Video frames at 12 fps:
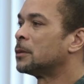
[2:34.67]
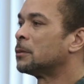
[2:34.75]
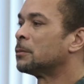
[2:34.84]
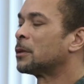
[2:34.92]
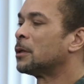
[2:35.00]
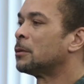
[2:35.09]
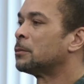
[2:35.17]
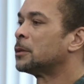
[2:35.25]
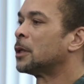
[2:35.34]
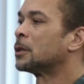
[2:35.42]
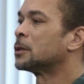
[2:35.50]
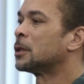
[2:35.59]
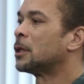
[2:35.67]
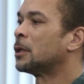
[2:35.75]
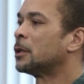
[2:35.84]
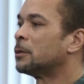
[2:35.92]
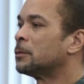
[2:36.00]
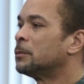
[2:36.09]
be involved with
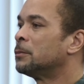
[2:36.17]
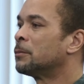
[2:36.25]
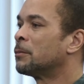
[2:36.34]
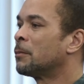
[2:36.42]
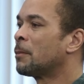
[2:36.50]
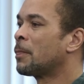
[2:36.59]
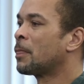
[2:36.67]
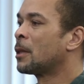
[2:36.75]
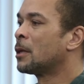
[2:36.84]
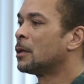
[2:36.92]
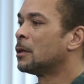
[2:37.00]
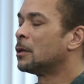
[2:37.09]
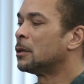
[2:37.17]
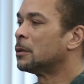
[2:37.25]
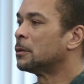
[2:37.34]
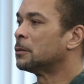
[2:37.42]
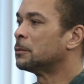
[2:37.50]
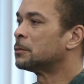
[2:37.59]
substances. Tanya made it